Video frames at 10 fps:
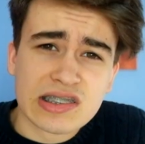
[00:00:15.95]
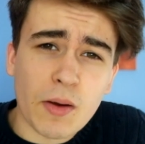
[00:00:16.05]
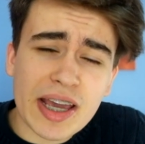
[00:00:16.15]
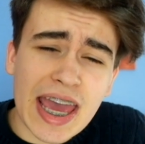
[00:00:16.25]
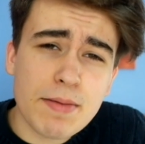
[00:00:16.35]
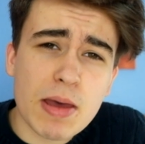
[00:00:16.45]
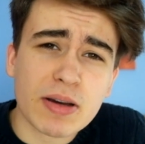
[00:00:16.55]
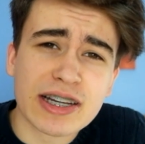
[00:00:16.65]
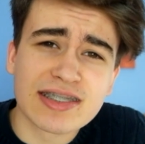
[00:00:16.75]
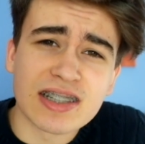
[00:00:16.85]
So I came here
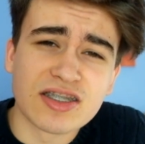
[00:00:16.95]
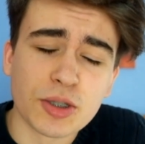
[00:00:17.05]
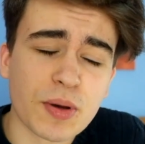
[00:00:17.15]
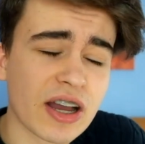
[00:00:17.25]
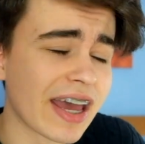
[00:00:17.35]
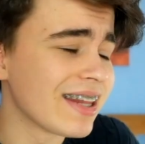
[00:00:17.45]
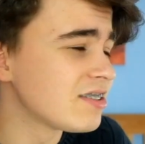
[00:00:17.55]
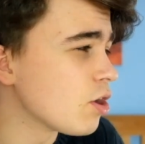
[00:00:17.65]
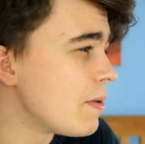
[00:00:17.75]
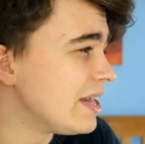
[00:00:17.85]
because of the super, okay,
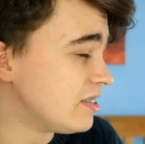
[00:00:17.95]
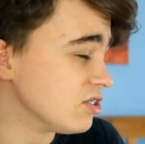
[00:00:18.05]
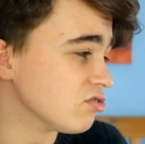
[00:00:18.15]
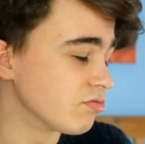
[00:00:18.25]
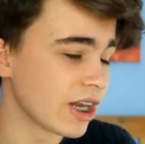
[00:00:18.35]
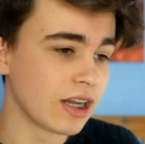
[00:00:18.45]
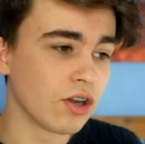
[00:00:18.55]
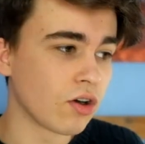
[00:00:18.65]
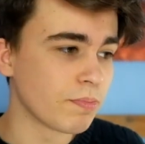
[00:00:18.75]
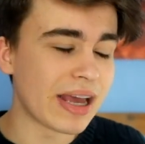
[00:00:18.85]
this comment is just really
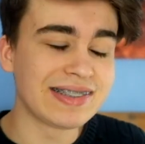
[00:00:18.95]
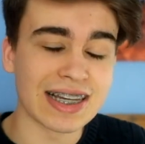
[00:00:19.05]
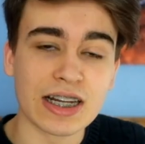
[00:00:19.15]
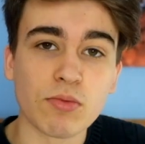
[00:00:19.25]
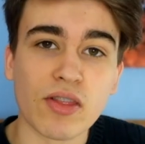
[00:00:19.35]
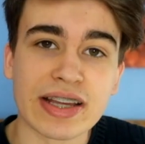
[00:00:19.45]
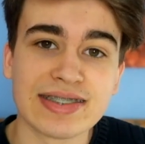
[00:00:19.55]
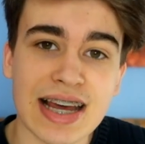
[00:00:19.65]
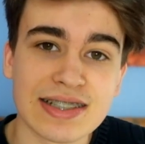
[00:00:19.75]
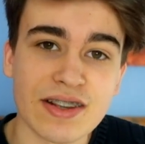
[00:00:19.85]
long. Basically what they
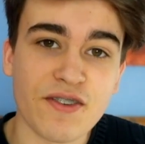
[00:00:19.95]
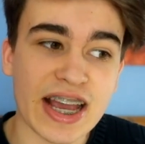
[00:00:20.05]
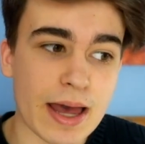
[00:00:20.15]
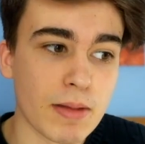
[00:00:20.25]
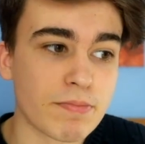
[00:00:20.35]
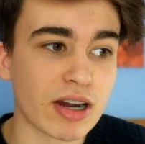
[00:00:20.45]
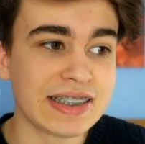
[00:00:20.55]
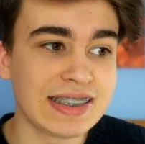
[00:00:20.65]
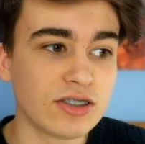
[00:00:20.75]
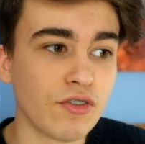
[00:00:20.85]
said is if I get my
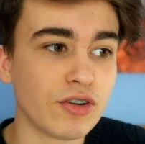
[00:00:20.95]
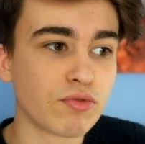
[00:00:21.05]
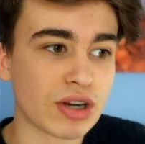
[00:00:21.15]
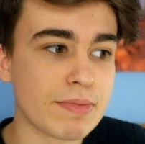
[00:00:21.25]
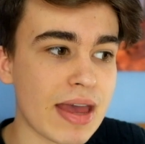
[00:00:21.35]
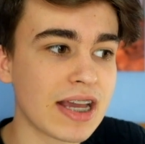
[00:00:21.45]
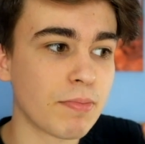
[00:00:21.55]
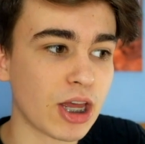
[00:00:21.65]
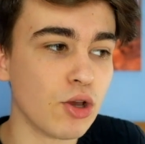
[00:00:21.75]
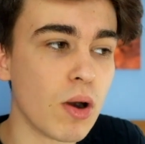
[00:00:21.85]
braces off and remake
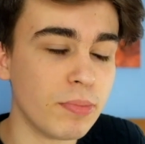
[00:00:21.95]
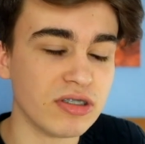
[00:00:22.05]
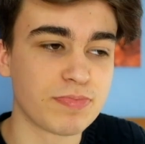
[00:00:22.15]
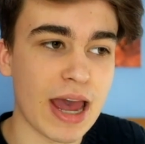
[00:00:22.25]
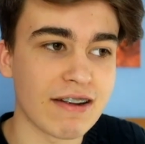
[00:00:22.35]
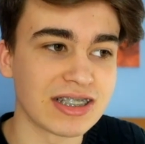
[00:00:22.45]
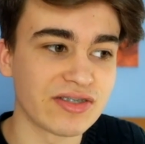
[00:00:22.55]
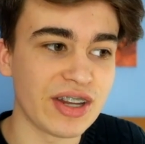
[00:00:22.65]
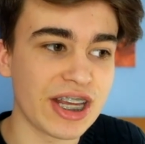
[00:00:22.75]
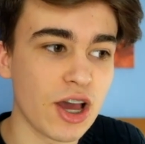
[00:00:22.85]
my Who Abu's
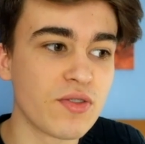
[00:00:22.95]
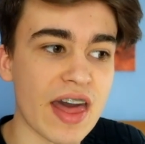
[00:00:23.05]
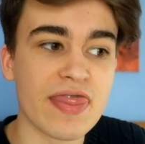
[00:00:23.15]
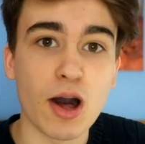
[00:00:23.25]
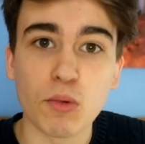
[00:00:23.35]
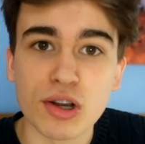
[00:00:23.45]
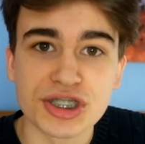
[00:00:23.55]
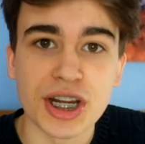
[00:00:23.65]
parents video, then they'll watch